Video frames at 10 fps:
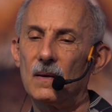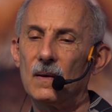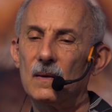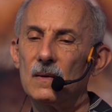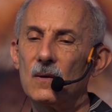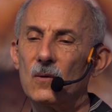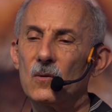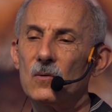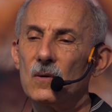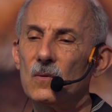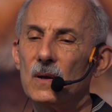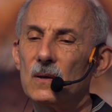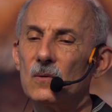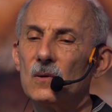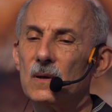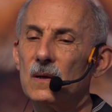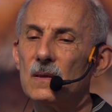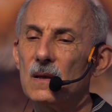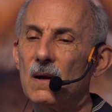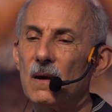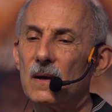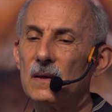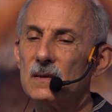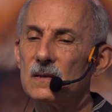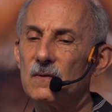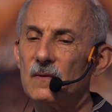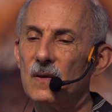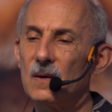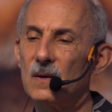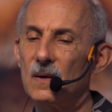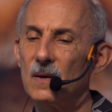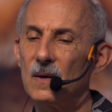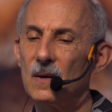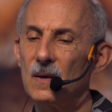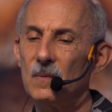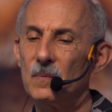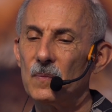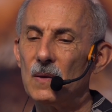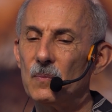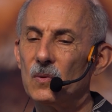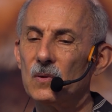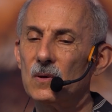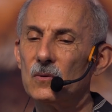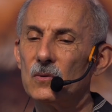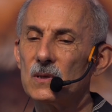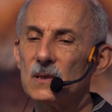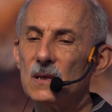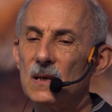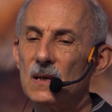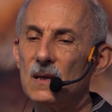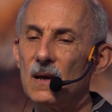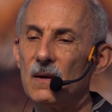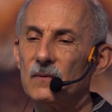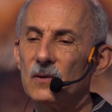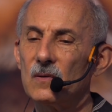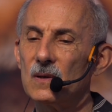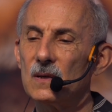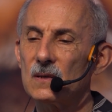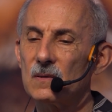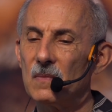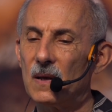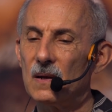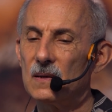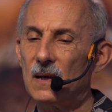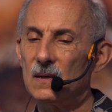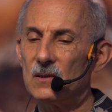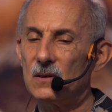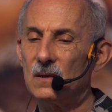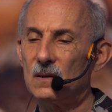And know that when you look in the eyes of the people you will see after this meditation,